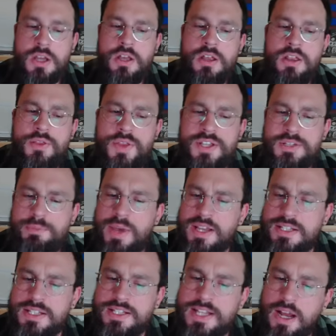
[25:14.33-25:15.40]
This makes
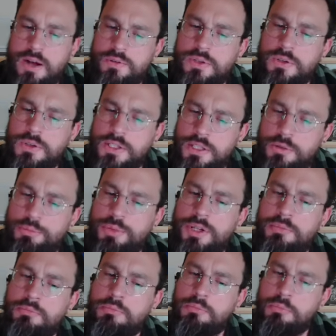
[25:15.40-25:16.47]
it sound a little bit
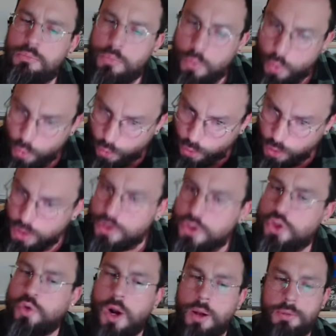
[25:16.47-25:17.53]
more
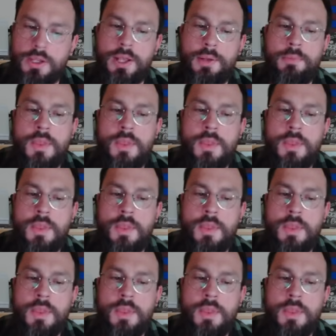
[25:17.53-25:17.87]
troubling.